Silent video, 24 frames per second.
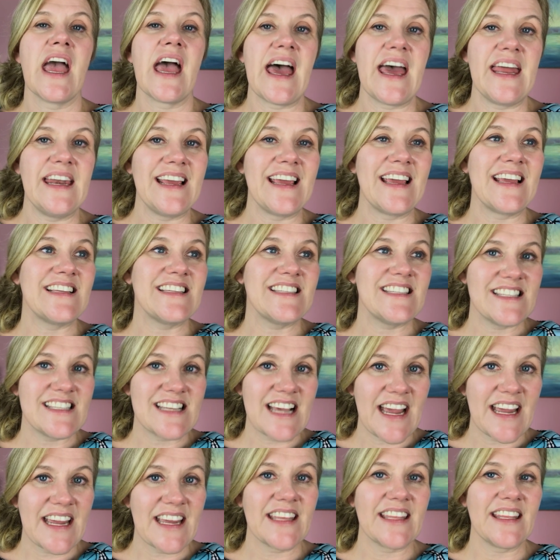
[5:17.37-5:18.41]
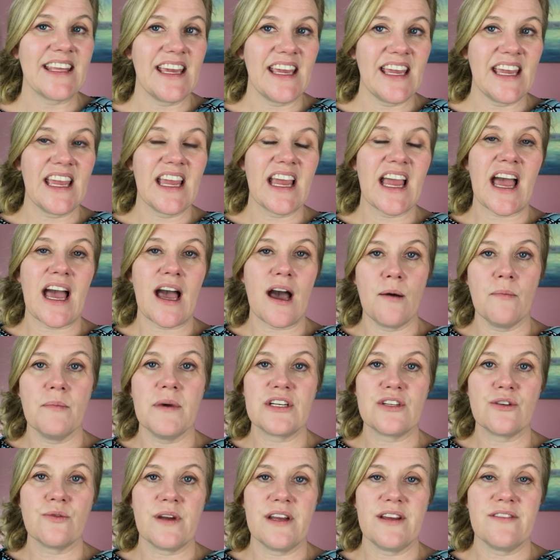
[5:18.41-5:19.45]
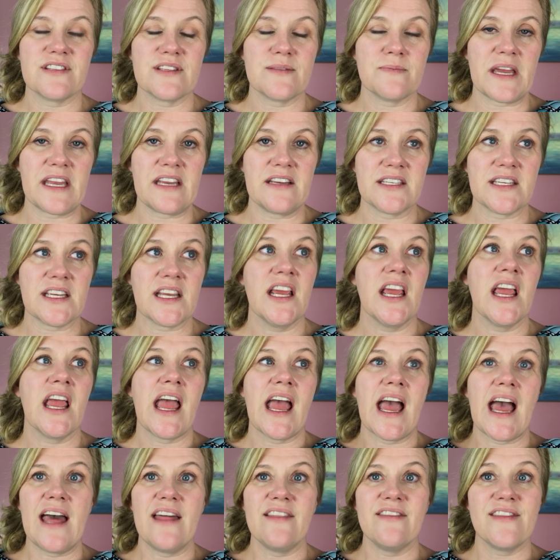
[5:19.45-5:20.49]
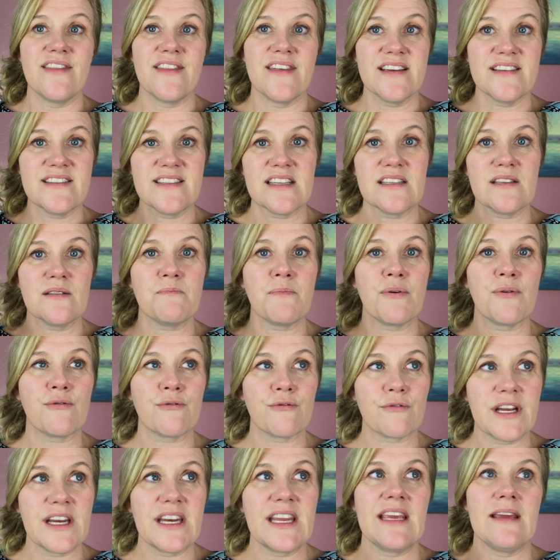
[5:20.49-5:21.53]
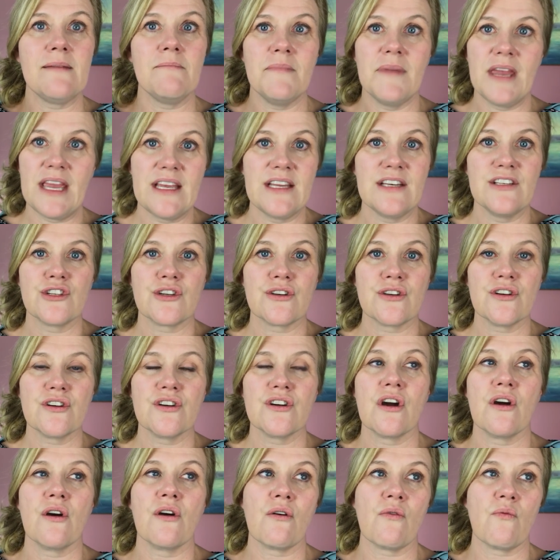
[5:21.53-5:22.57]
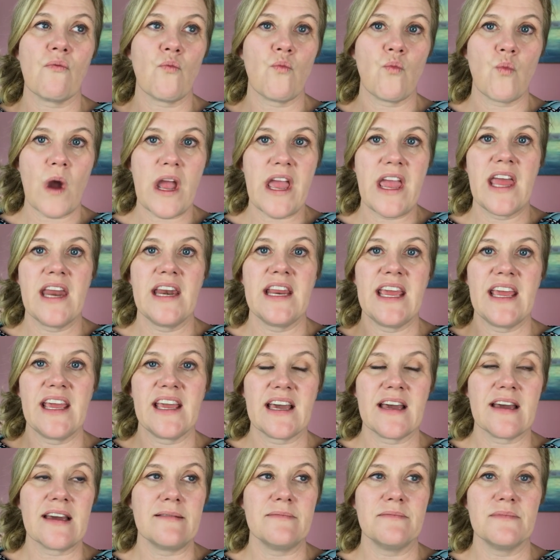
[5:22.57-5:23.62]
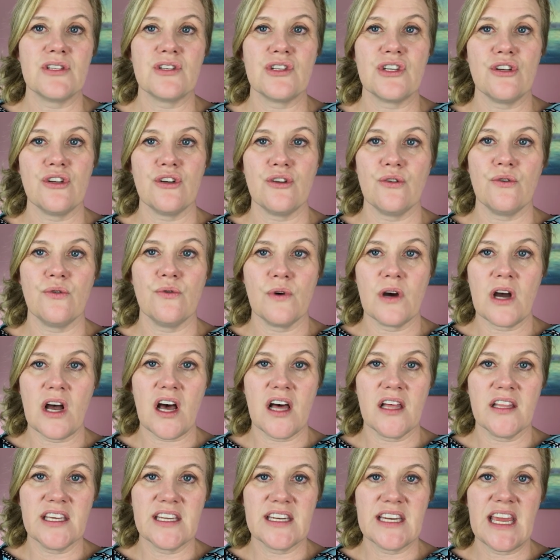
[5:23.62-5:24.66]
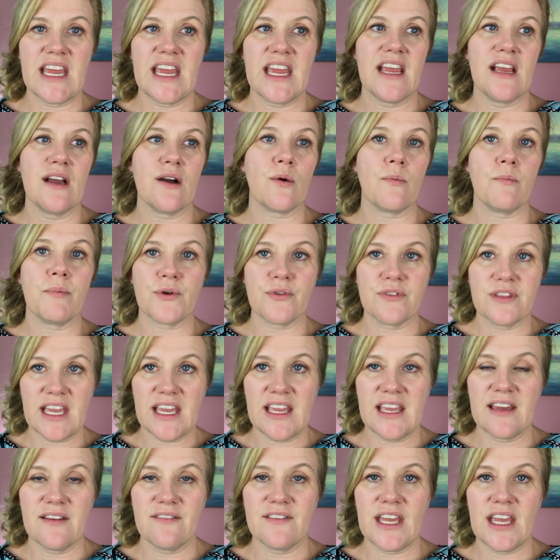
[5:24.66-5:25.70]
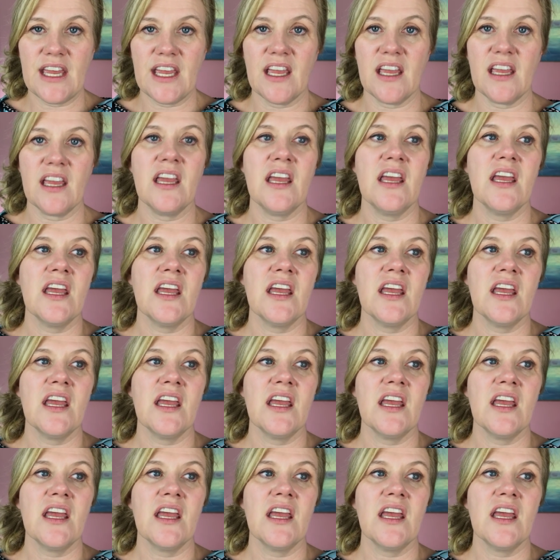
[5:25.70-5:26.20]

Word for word: and exactly how much we have spent. And this is pretty major when it comes to holiday or birthday giving